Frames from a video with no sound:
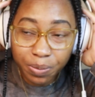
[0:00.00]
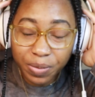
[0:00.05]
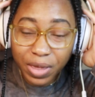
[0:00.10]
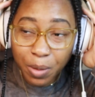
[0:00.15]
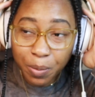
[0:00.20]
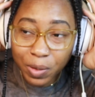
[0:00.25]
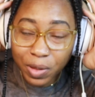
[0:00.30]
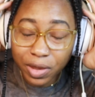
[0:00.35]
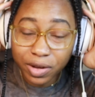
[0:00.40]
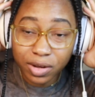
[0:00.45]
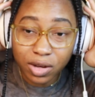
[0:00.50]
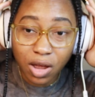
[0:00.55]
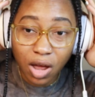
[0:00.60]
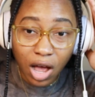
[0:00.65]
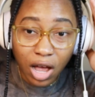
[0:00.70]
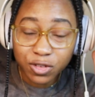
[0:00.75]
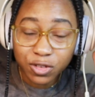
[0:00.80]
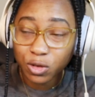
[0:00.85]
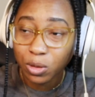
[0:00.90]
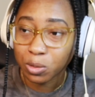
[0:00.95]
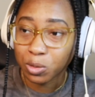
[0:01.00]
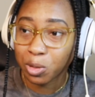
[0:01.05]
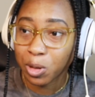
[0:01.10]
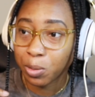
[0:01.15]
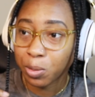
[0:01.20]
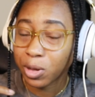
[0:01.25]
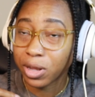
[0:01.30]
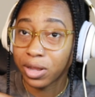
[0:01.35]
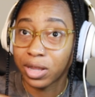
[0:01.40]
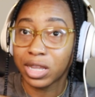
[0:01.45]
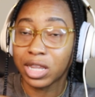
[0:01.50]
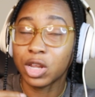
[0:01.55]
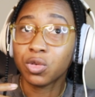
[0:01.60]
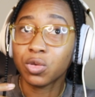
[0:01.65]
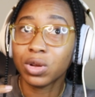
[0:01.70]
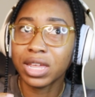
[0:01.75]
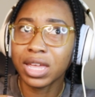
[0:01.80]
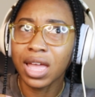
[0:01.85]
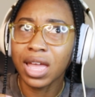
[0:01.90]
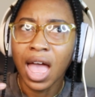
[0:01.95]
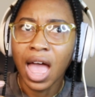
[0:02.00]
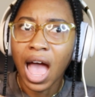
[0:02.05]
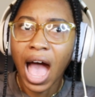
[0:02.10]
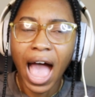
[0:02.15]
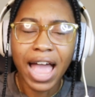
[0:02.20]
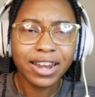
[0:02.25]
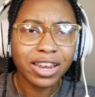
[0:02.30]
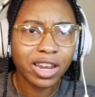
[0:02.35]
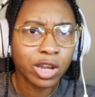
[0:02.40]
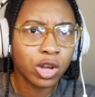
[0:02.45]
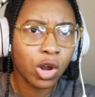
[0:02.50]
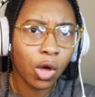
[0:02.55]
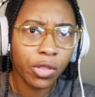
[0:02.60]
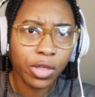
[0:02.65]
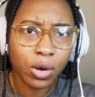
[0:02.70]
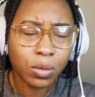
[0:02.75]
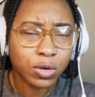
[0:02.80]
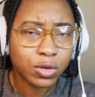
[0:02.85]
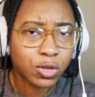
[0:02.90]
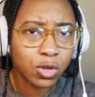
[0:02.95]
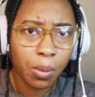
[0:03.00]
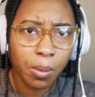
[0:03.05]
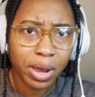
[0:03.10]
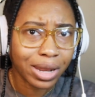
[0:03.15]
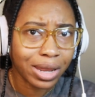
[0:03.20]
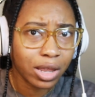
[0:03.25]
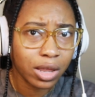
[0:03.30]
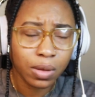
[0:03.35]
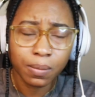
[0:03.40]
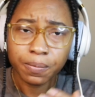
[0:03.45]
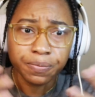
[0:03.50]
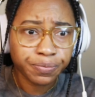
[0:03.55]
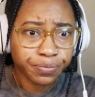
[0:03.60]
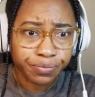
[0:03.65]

People in costumes, people literally, I didn't know there were so many,